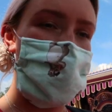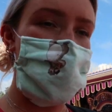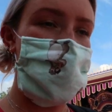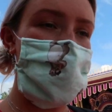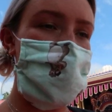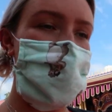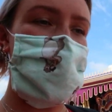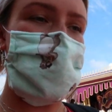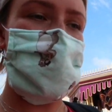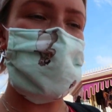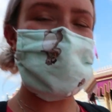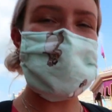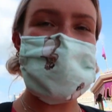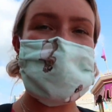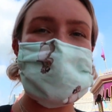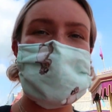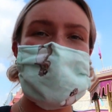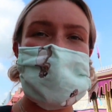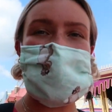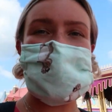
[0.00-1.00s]
for the
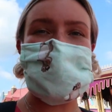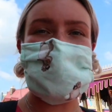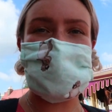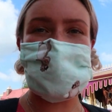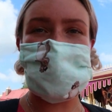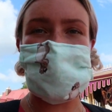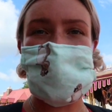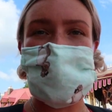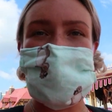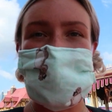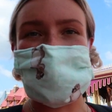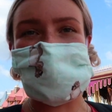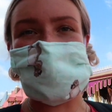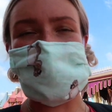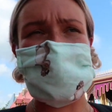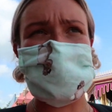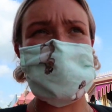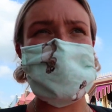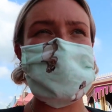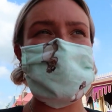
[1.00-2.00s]
Santastic
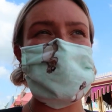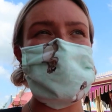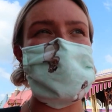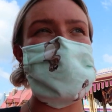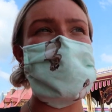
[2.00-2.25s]
weekends